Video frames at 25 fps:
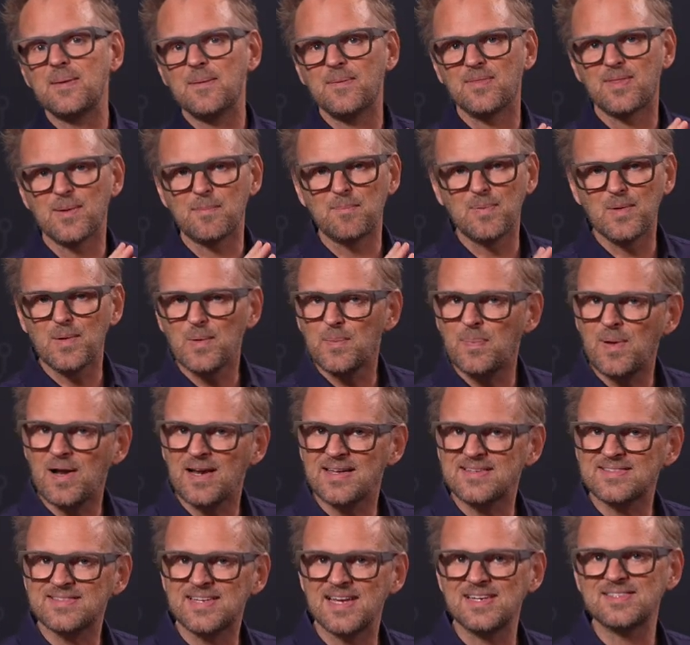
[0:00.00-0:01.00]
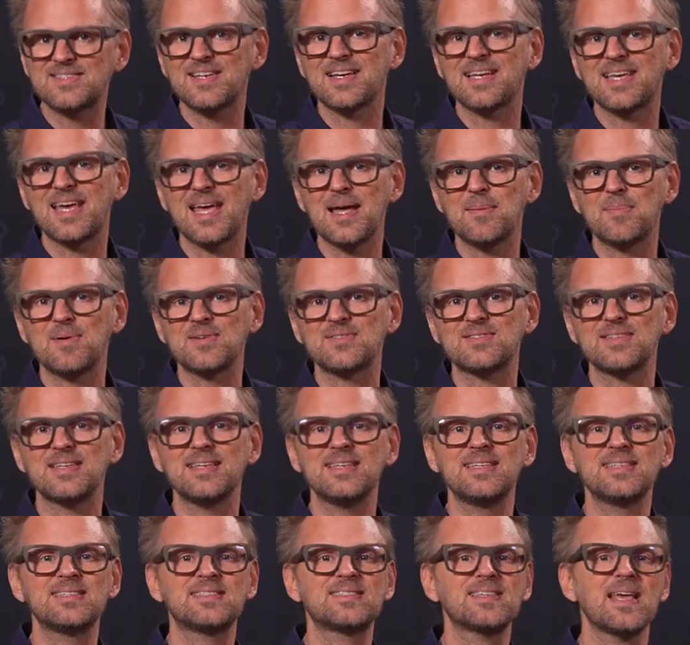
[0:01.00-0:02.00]
the Blue Pill extension cables
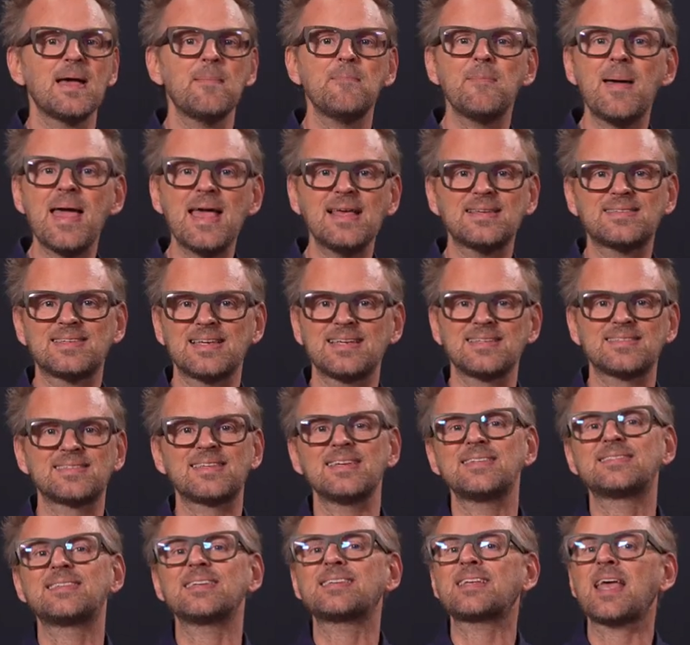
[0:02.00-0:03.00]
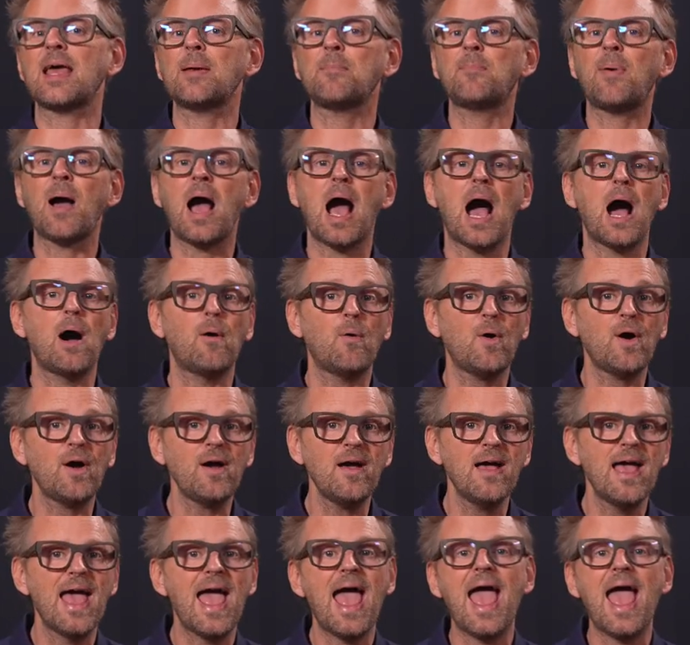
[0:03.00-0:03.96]
is amazing since it can power